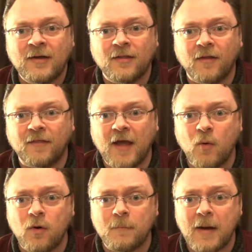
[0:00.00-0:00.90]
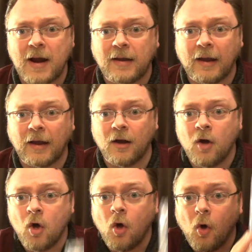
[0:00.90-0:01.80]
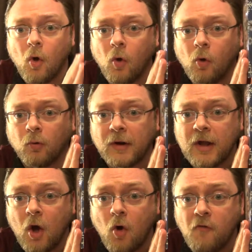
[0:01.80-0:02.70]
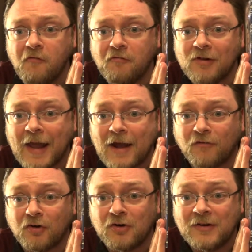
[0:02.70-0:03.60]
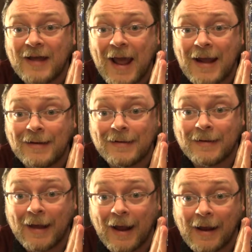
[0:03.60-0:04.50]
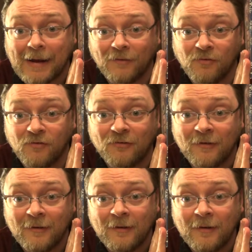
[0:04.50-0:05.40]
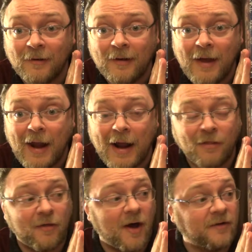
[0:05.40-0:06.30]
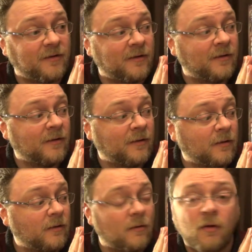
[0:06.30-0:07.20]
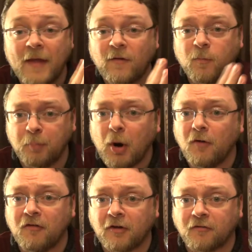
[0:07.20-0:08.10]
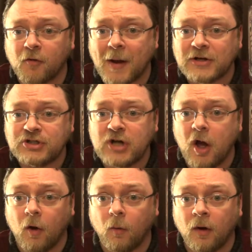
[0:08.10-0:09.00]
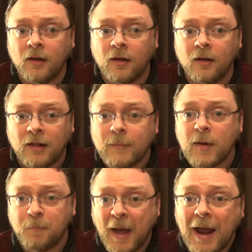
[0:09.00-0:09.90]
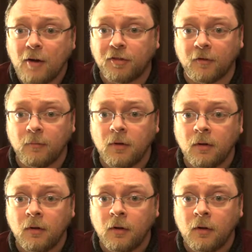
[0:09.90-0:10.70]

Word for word: that they were making Oreo-flavored candy canes. And I thought, well, that's perfect for my show. Let me pair them